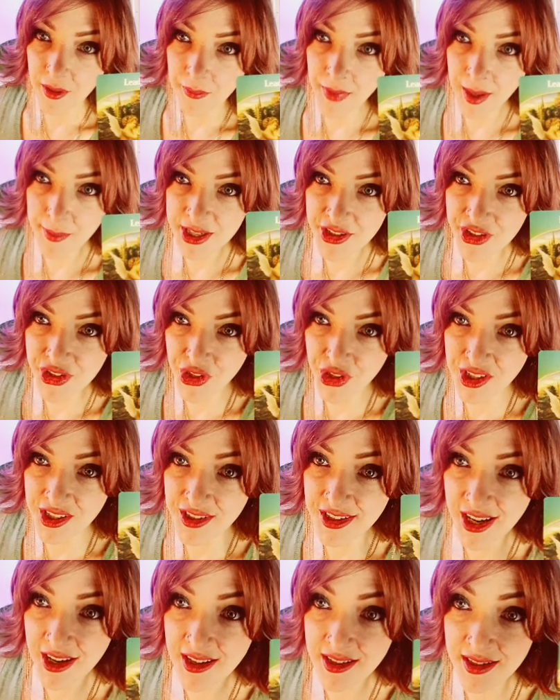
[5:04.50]
Maybe start to
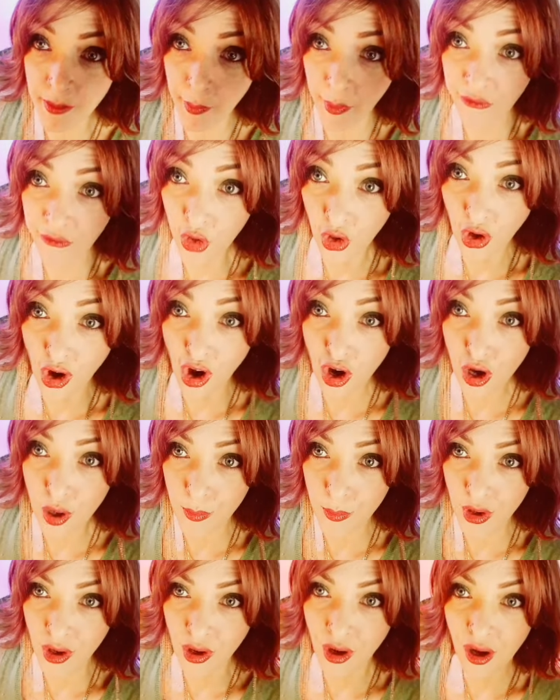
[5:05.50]
take some of your
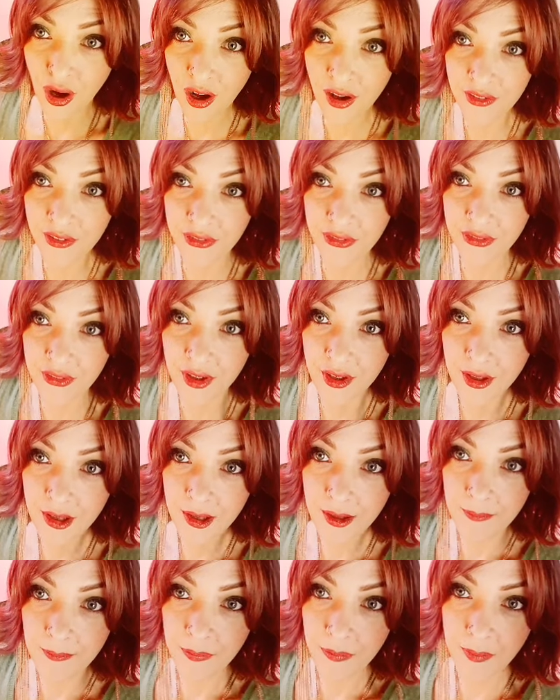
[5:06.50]
armor off.
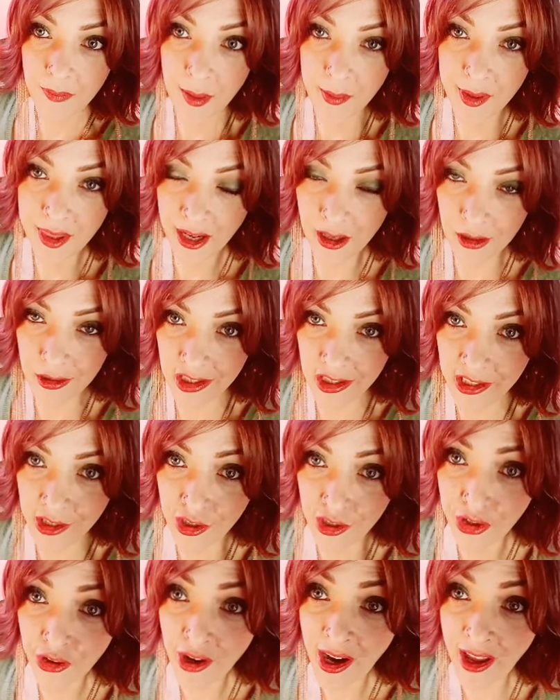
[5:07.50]
Maybe that'll
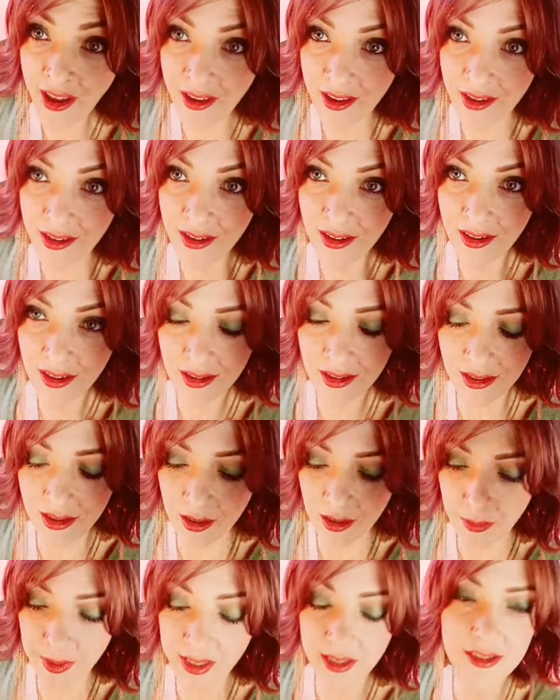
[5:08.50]
clear your head a
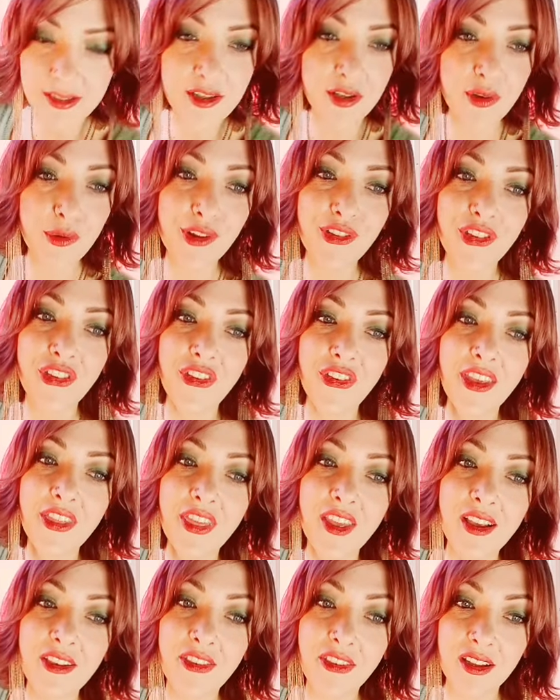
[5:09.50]
little bit so you can see
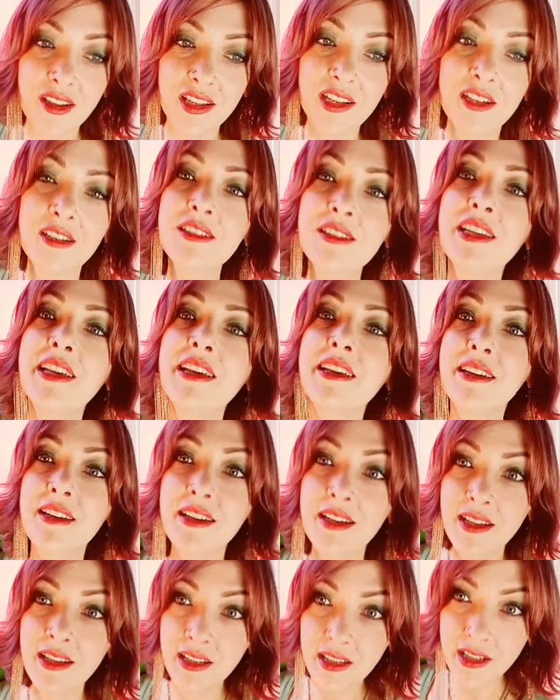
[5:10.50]
things clearly.
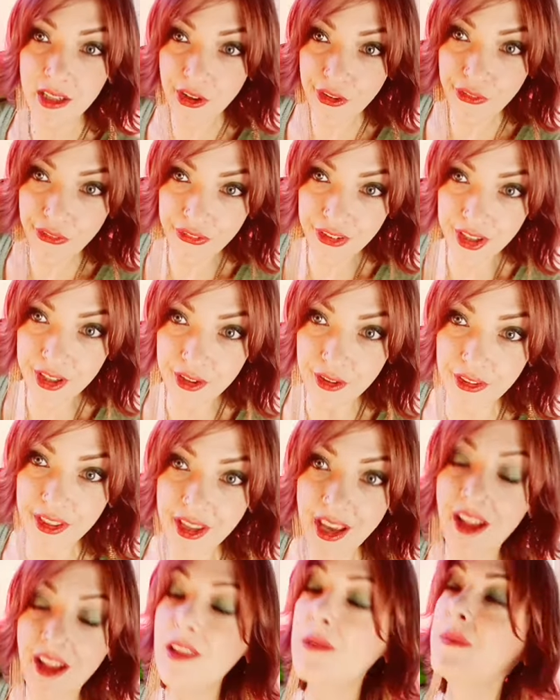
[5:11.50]
You know, feel
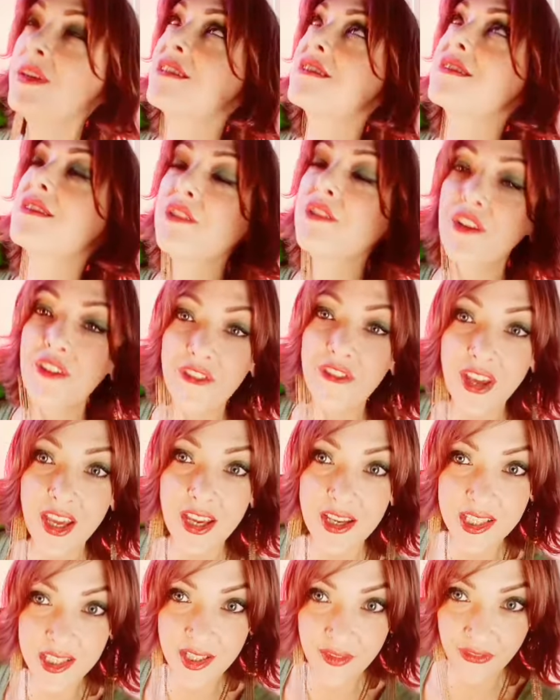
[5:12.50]
the elements on your
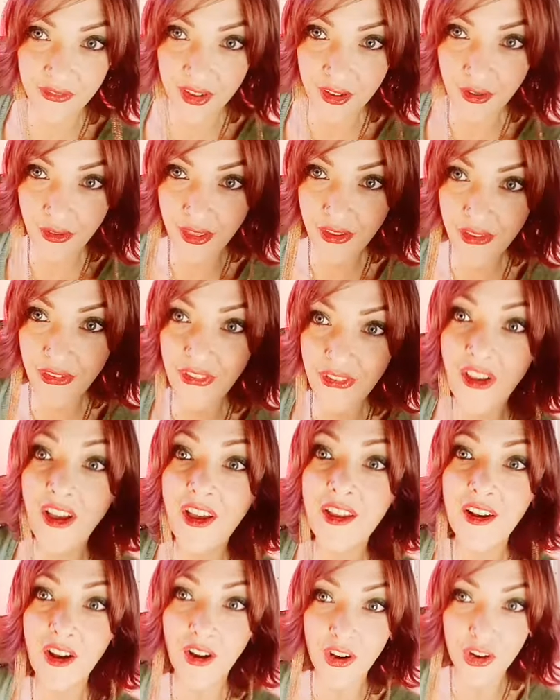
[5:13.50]
face. Feel the
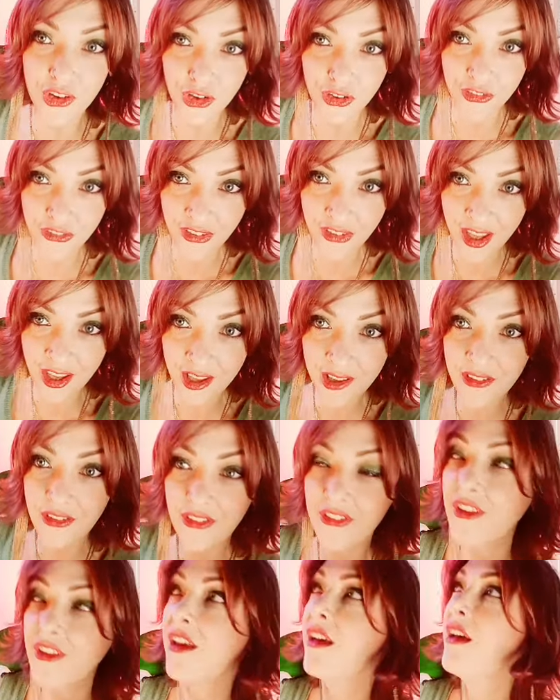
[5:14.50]
sun on your face.